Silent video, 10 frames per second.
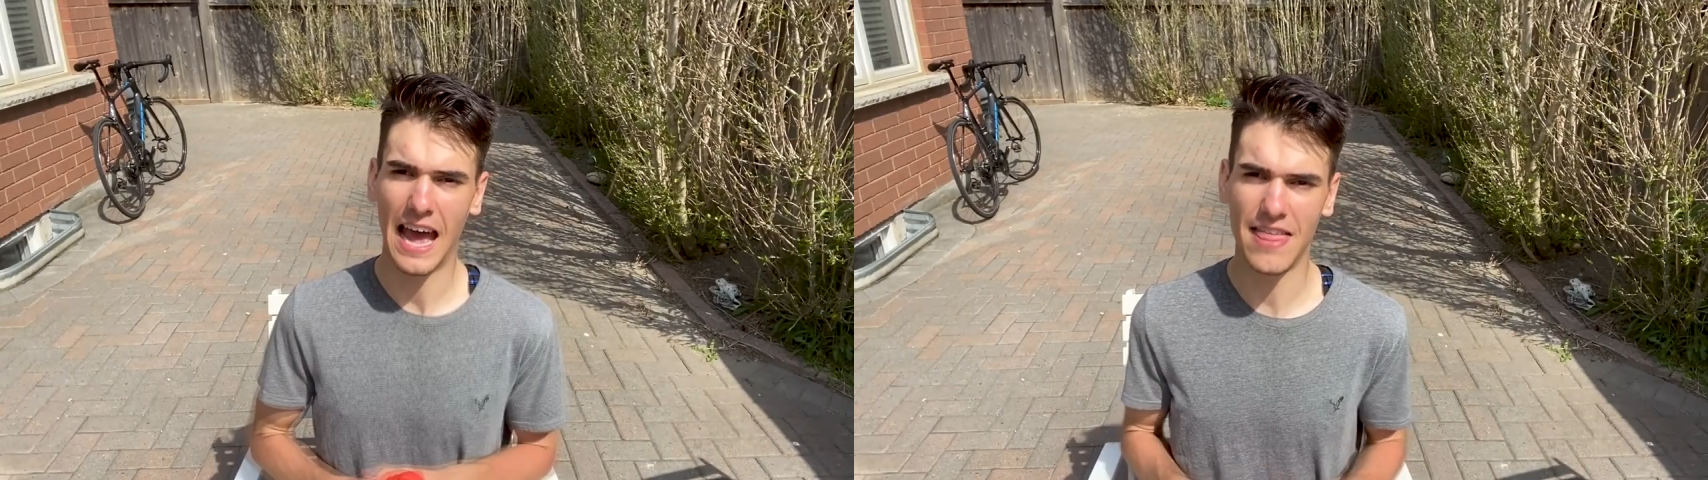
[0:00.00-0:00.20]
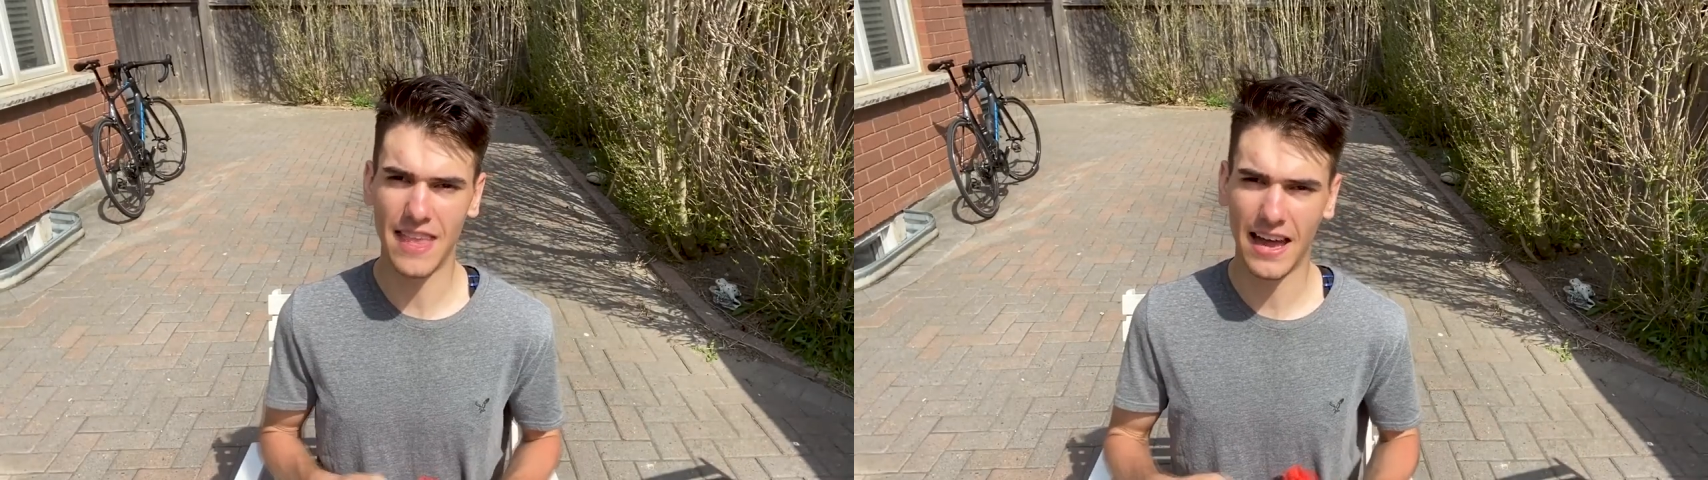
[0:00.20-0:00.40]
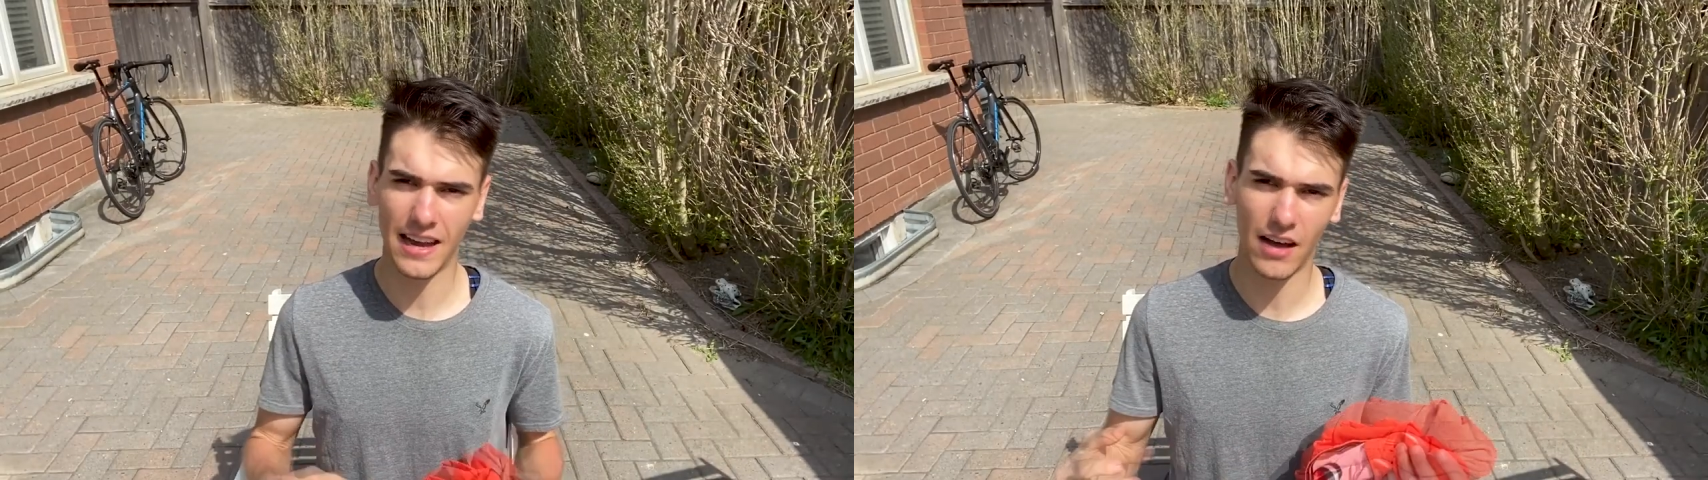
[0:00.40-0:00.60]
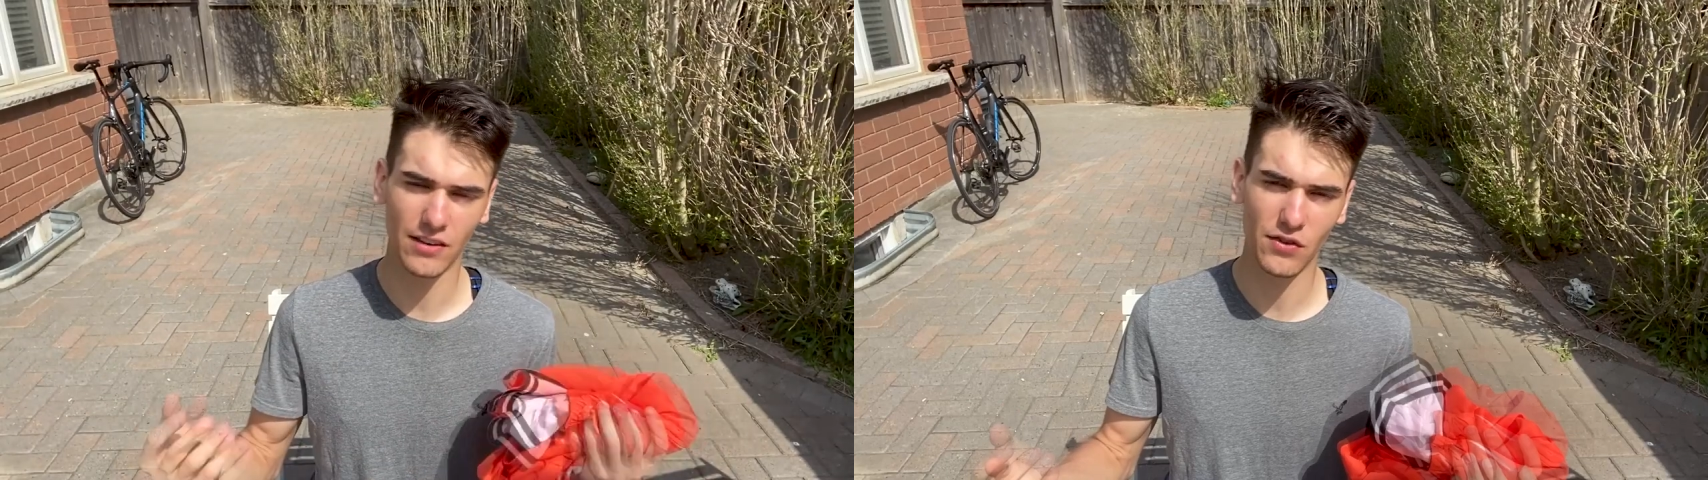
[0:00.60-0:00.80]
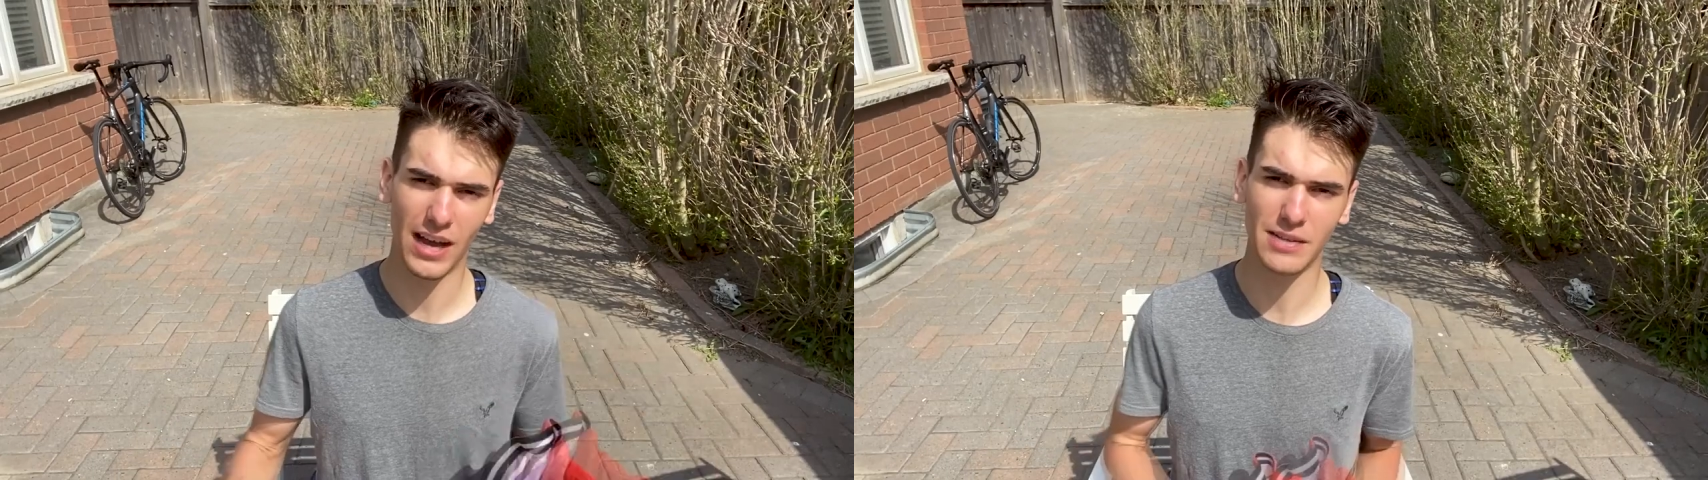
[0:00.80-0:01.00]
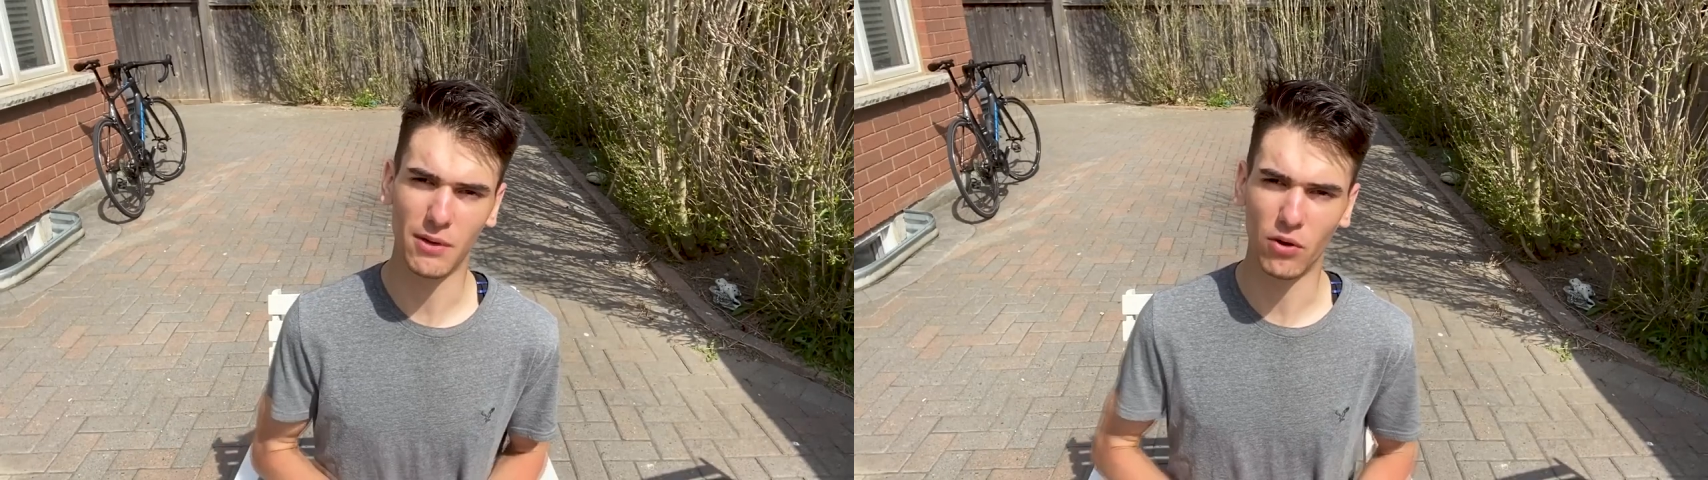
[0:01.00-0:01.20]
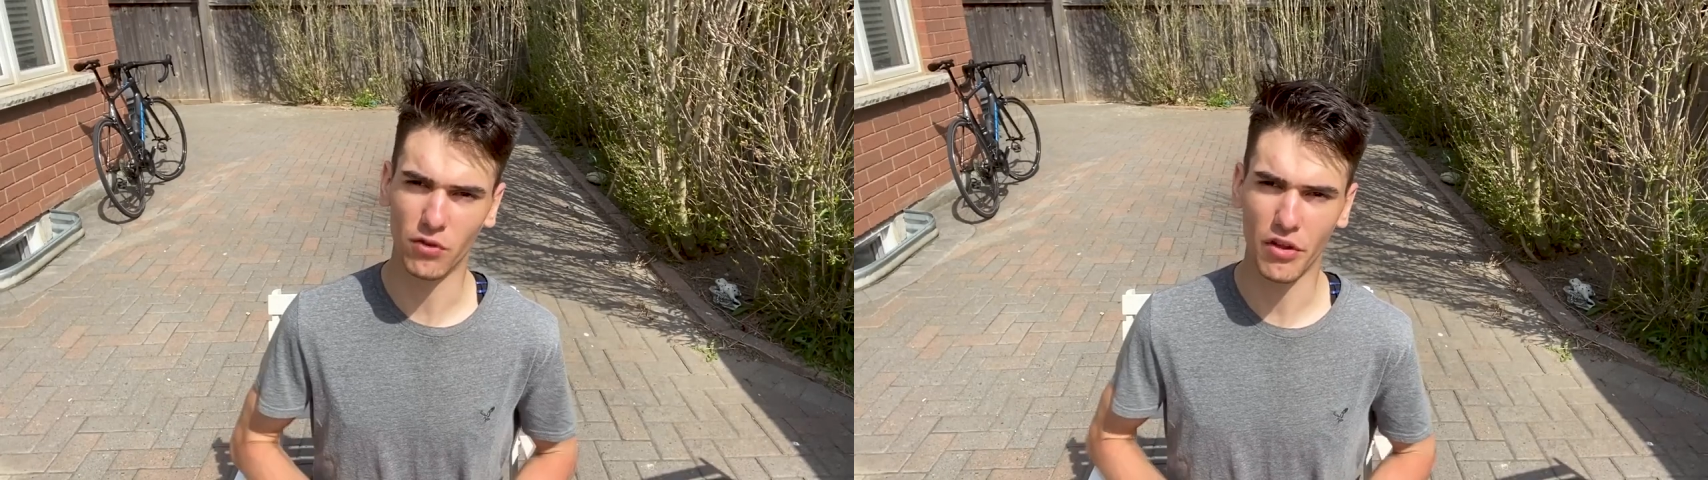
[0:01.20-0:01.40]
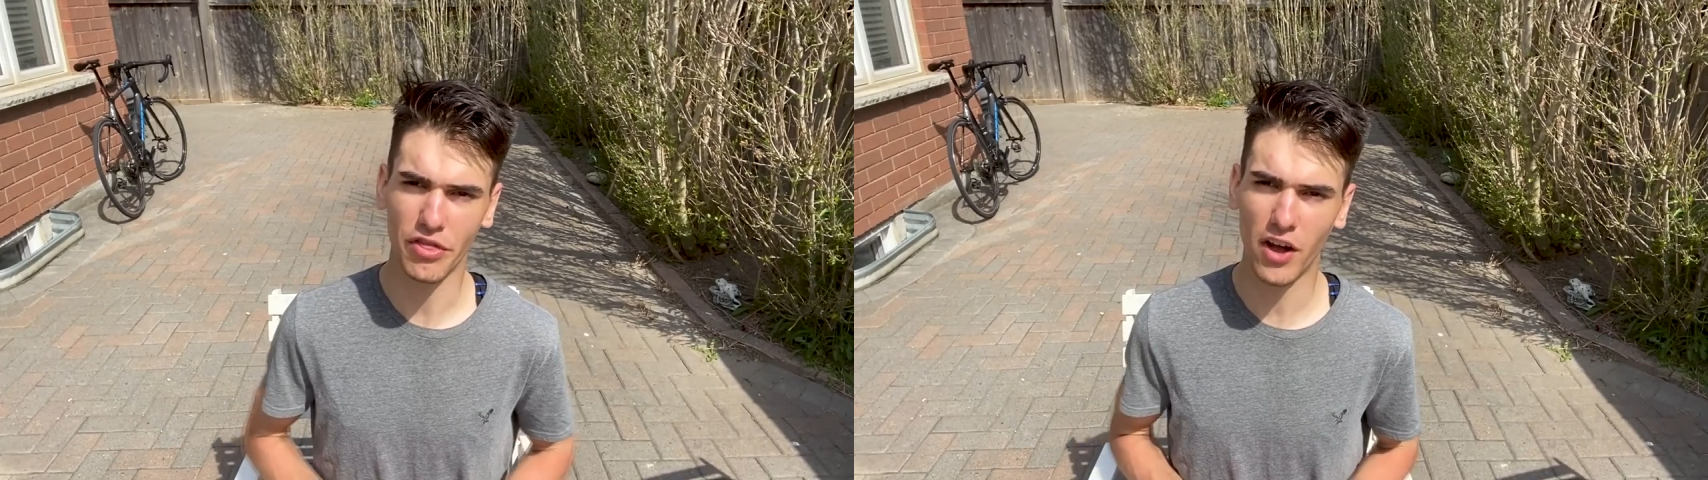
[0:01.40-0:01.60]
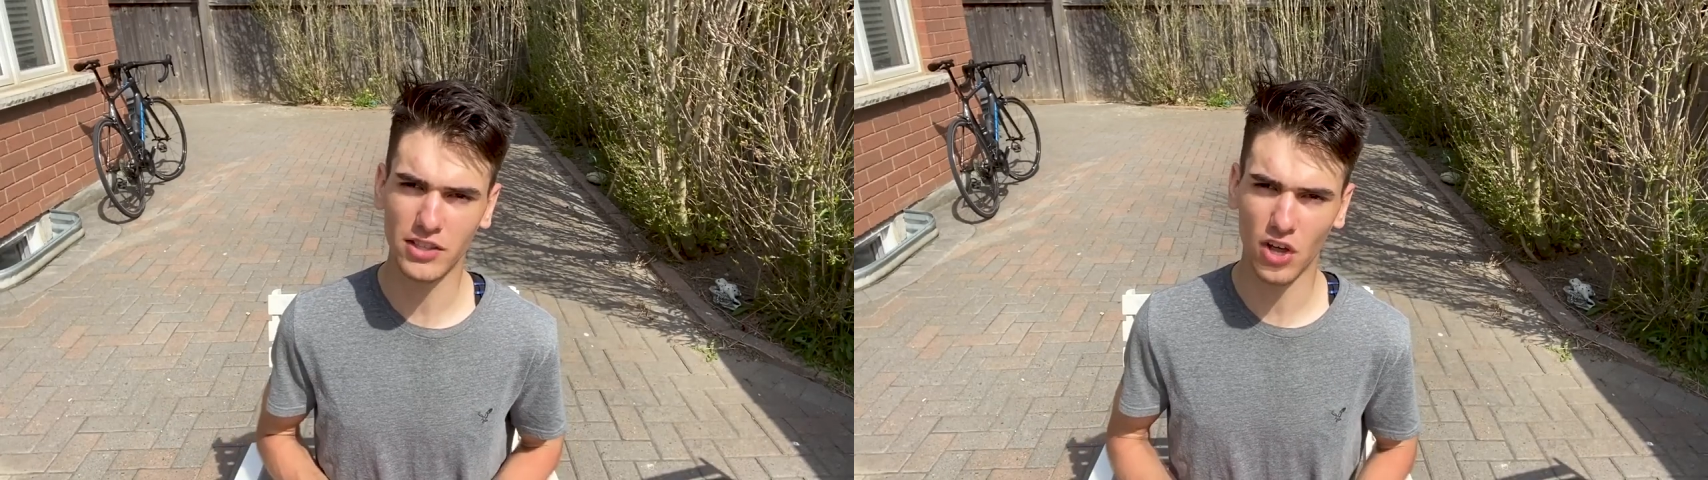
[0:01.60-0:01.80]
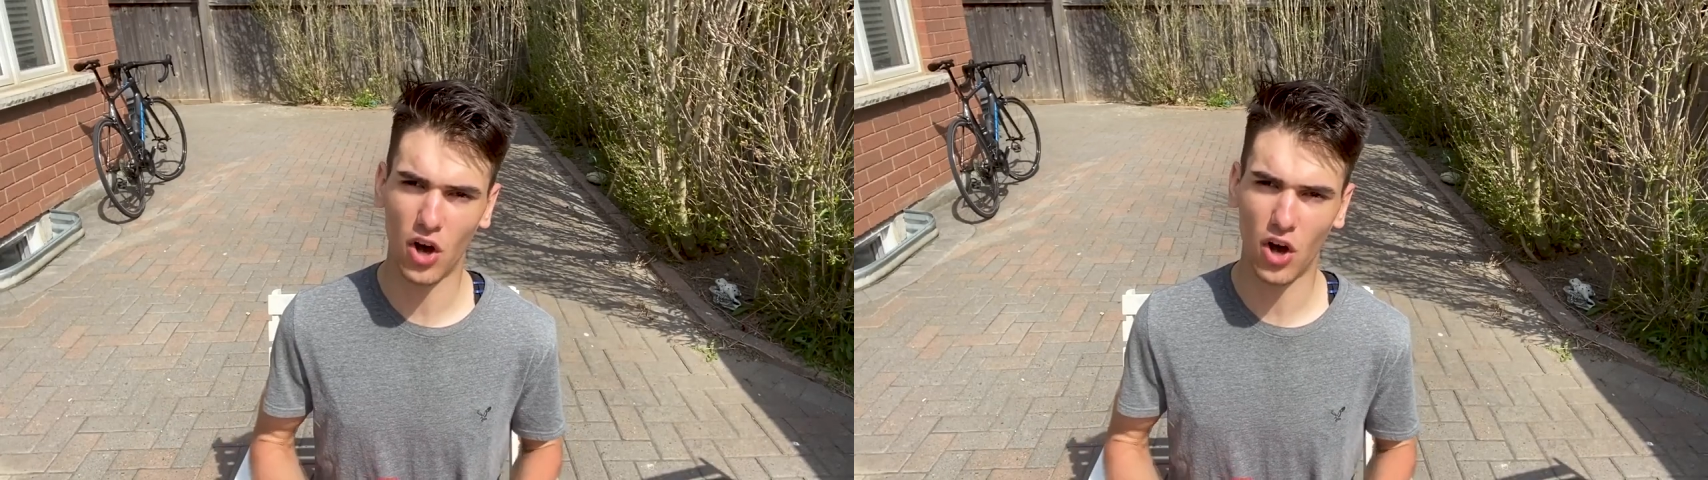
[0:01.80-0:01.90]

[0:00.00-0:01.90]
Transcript: and then I'll give you guys my overall thoughts